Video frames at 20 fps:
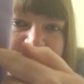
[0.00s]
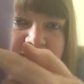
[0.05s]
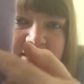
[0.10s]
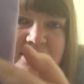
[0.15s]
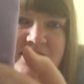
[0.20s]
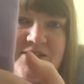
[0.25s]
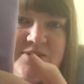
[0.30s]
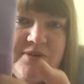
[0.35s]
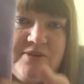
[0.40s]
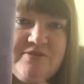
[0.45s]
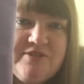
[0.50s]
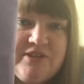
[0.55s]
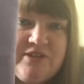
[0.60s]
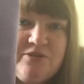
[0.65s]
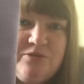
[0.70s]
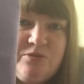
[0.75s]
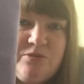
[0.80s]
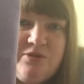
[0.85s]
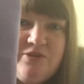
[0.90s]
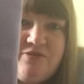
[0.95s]
So I've
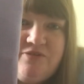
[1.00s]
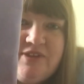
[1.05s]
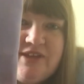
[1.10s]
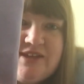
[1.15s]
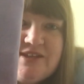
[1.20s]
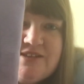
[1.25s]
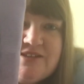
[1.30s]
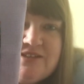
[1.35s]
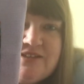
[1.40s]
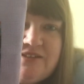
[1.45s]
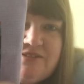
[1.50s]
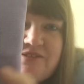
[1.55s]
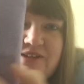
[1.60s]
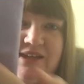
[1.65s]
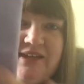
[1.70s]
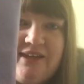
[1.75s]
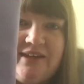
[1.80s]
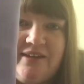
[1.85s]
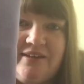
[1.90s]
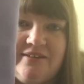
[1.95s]
done all of this down
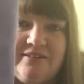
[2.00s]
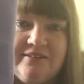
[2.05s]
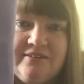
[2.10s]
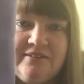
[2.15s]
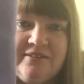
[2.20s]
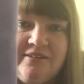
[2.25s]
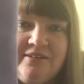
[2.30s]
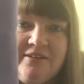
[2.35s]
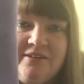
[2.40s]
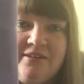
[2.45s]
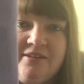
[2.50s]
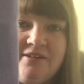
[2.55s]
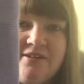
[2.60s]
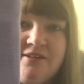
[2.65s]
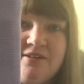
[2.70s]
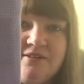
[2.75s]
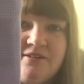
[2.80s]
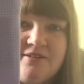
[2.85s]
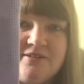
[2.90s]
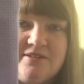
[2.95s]
here.
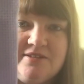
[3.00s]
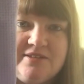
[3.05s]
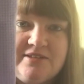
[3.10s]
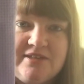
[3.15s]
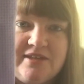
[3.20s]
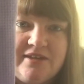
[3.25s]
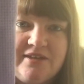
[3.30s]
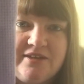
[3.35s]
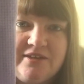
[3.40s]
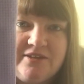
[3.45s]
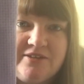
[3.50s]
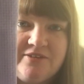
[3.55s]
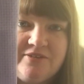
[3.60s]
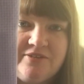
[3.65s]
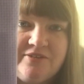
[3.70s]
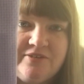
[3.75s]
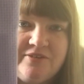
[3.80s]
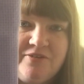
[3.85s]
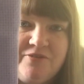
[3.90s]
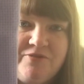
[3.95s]
So
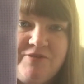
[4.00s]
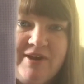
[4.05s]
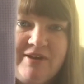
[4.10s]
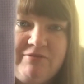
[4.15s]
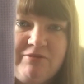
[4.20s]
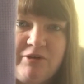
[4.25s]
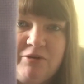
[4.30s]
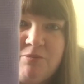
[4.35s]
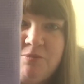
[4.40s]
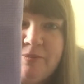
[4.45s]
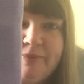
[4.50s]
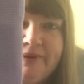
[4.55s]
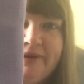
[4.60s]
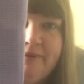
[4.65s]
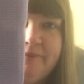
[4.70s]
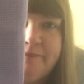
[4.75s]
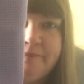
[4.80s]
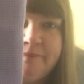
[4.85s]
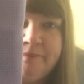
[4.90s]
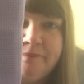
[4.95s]
fair old
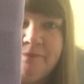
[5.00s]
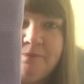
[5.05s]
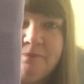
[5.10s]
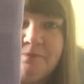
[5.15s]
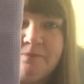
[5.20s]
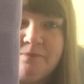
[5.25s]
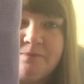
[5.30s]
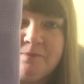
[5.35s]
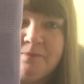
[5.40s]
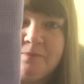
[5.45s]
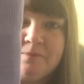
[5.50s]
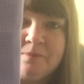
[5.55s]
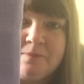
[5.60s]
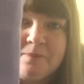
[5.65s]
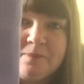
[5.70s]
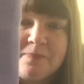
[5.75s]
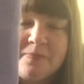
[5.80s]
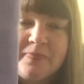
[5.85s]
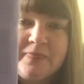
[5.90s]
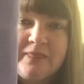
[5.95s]
bit.
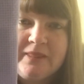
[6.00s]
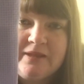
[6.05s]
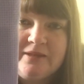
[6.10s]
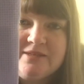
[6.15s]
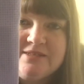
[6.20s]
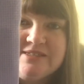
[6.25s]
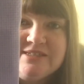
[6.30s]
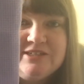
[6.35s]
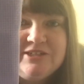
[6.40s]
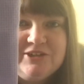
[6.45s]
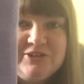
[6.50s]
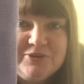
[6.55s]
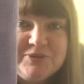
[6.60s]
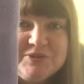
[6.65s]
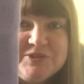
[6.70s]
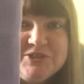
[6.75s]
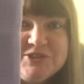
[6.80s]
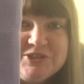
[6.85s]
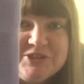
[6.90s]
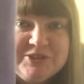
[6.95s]
Still a lot
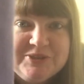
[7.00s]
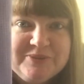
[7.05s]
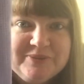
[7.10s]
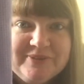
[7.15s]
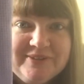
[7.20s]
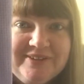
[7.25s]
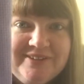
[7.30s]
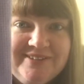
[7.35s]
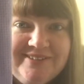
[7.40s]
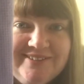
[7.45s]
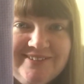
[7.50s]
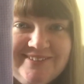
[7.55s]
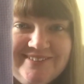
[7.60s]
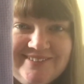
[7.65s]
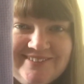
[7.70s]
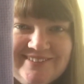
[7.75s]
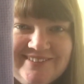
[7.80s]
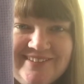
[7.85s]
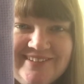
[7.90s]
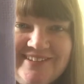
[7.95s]
to do.
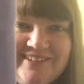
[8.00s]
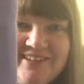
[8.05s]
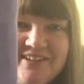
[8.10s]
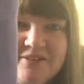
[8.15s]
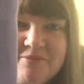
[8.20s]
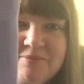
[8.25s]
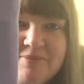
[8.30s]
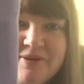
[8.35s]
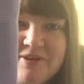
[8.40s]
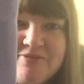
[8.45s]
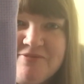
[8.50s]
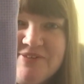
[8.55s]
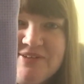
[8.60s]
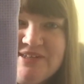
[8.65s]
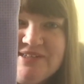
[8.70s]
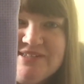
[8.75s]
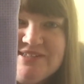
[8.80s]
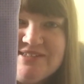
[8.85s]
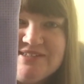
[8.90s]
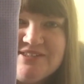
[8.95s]
but I
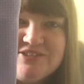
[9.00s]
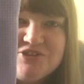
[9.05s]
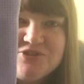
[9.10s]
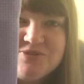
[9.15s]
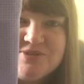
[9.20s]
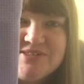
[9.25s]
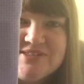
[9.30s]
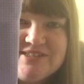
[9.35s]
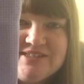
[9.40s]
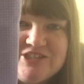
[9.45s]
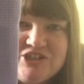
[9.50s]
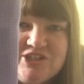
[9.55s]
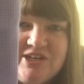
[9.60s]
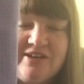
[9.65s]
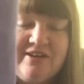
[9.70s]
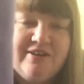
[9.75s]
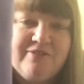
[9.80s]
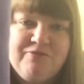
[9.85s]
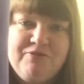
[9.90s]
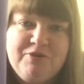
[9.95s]
really did enjoy stitching it,
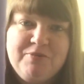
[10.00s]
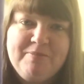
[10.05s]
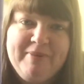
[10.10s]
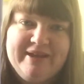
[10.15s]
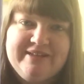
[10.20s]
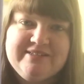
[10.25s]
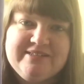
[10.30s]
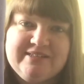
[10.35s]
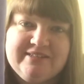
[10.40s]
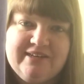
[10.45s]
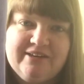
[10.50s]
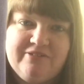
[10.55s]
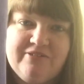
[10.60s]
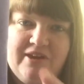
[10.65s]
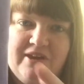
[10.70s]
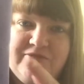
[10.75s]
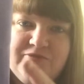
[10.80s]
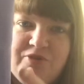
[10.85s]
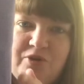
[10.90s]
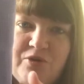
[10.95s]
and I feel better now that
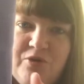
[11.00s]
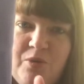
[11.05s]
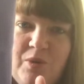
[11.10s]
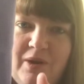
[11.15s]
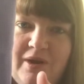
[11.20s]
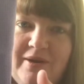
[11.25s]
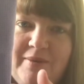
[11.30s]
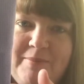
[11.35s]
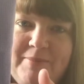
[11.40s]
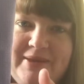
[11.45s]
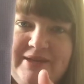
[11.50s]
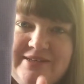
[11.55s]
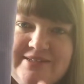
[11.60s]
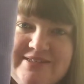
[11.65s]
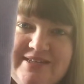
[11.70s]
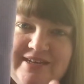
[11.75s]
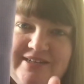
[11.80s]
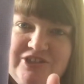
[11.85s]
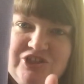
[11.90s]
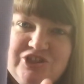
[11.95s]
I've got quite a big
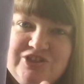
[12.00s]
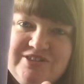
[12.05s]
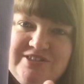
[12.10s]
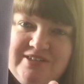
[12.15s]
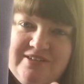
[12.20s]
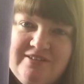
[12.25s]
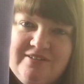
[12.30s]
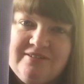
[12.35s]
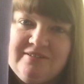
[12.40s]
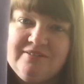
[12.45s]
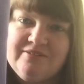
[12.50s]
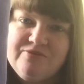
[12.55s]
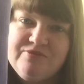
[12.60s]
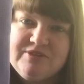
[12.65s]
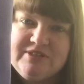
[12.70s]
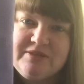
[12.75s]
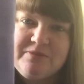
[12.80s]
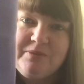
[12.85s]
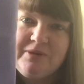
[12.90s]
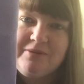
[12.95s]
section done.
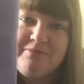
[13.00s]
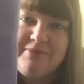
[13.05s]
See what I